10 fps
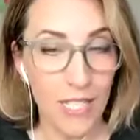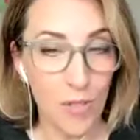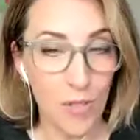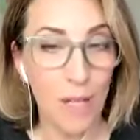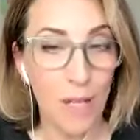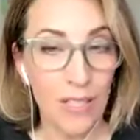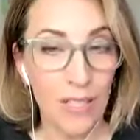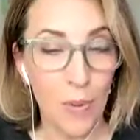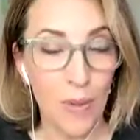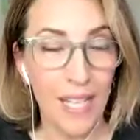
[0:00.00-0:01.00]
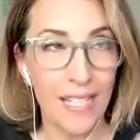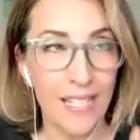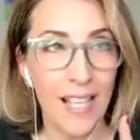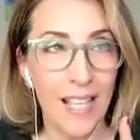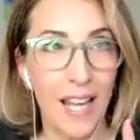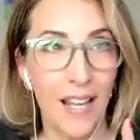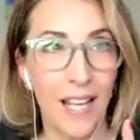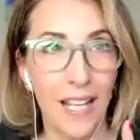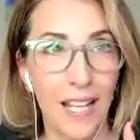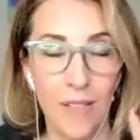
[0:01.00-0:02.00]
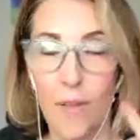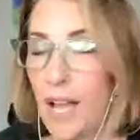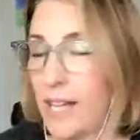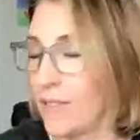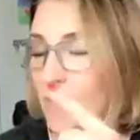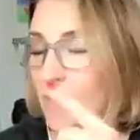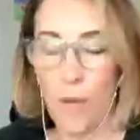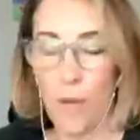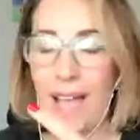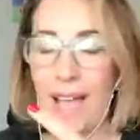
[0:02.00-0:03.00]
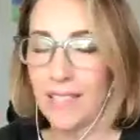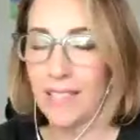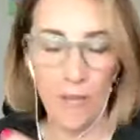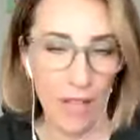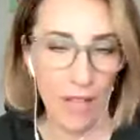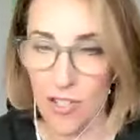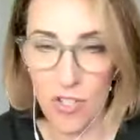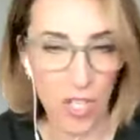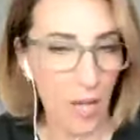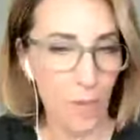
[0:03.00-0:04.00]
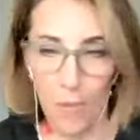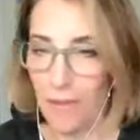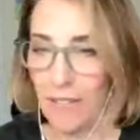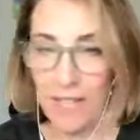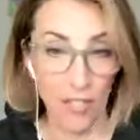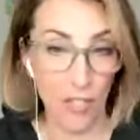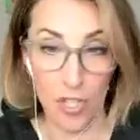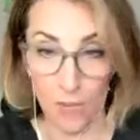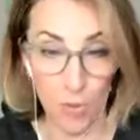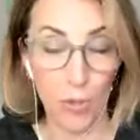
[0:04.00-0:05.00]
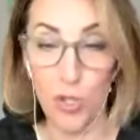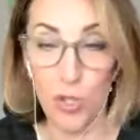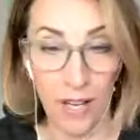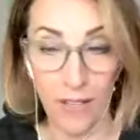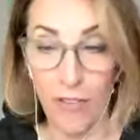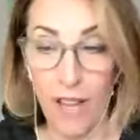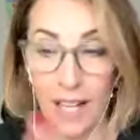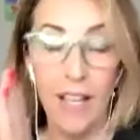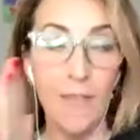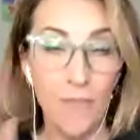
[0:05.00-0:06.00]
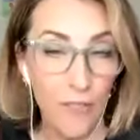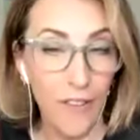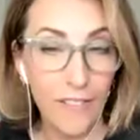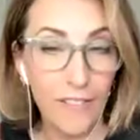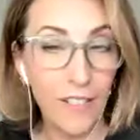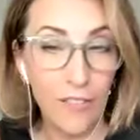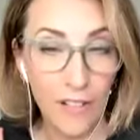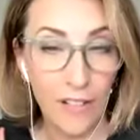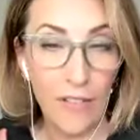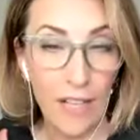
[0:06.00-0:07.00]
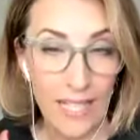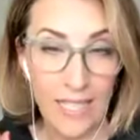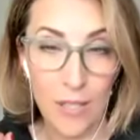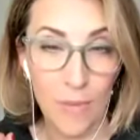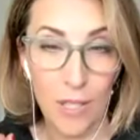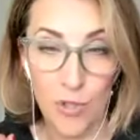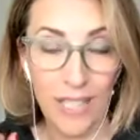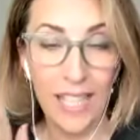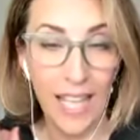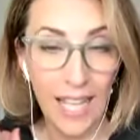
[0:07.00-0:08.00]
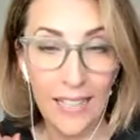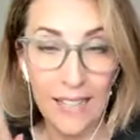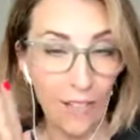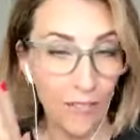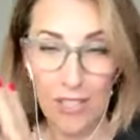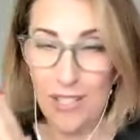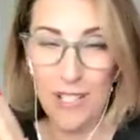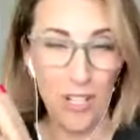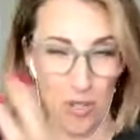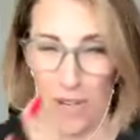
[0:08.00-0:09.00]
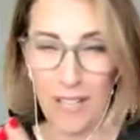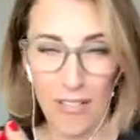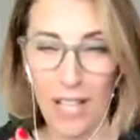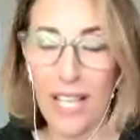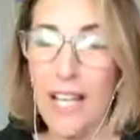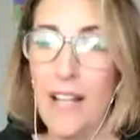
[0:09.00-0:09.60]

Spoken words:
so I was in my early 20s, and I had a pattern in relationships. My relationships were a train wreck, very, very related to my drinking, like just a train wreck.